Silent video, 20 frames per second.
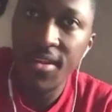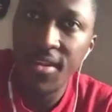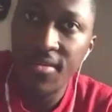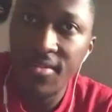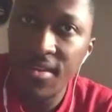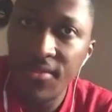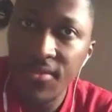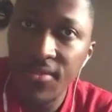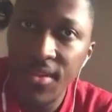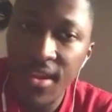
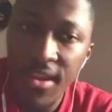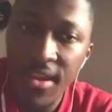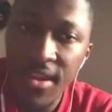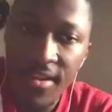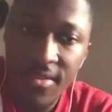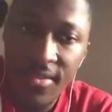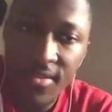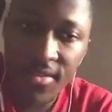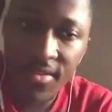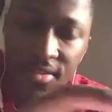different
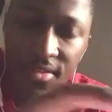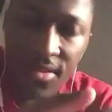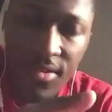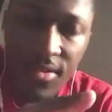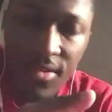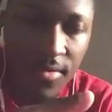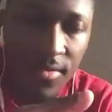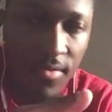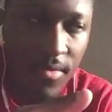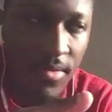characters
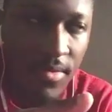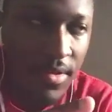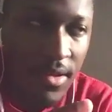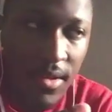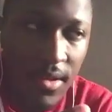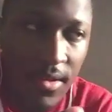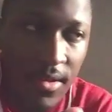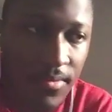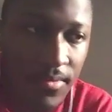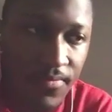too, and
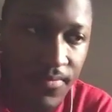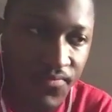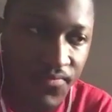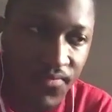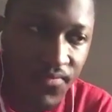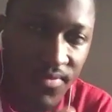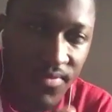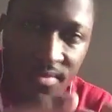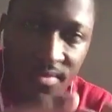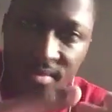then
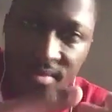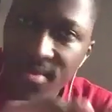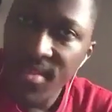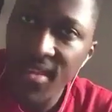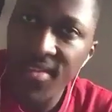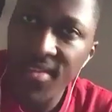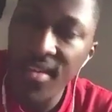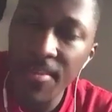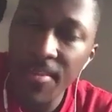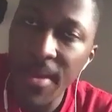
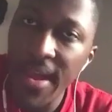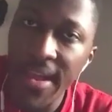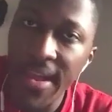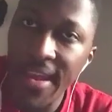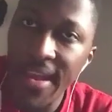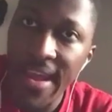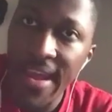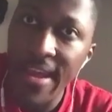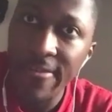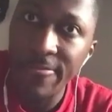because I might
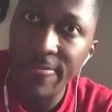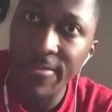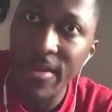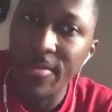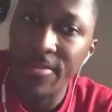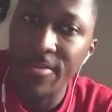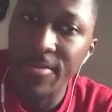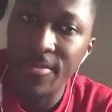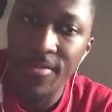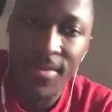have
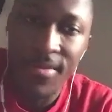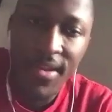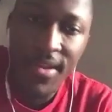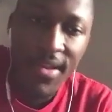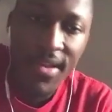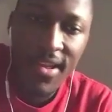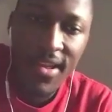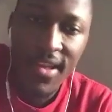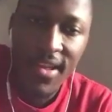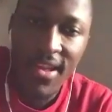people
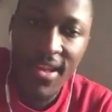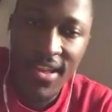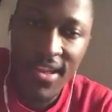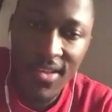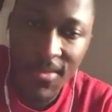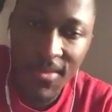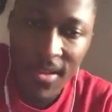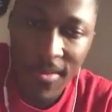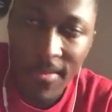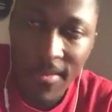
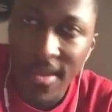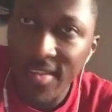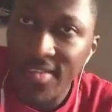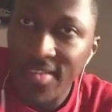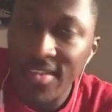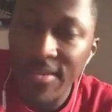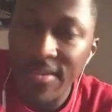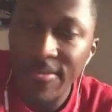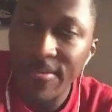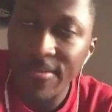cosplay my
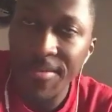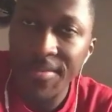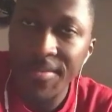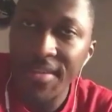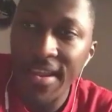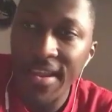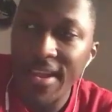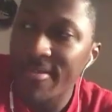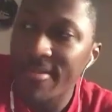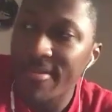stuff one
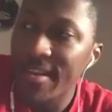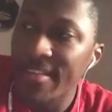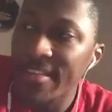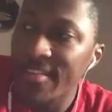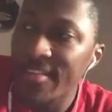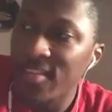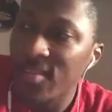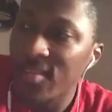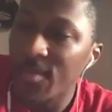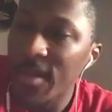day when I
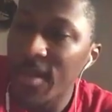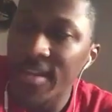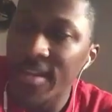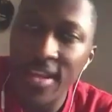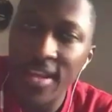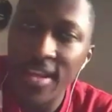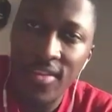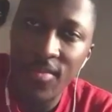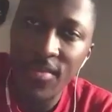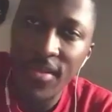least expect, and
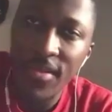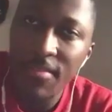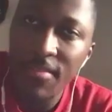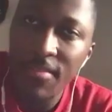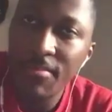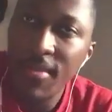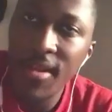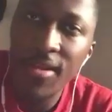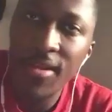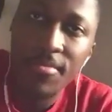I just be like,
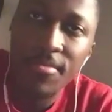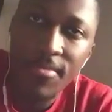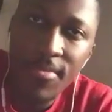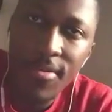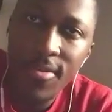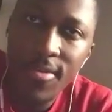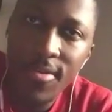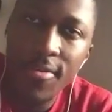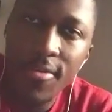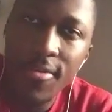oh,
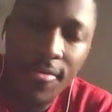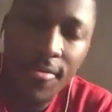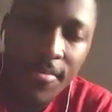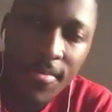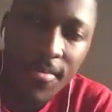cool.